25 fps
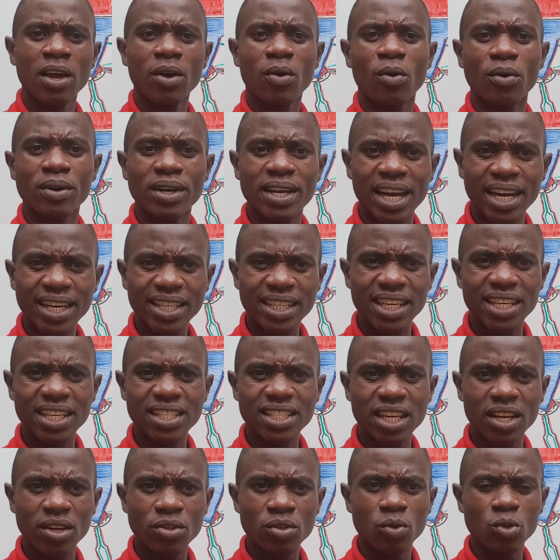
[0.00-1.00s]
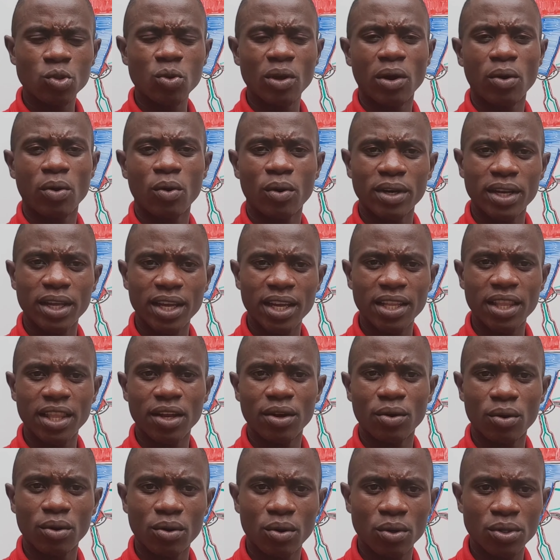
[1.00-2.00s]
conducting cells, which we are calling
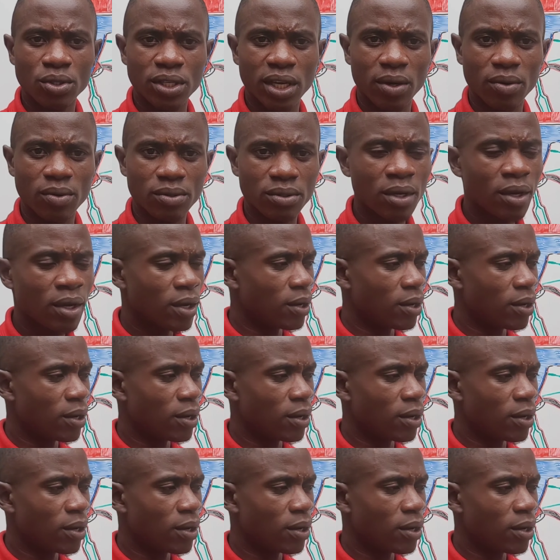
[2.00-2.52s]
the nodal cells.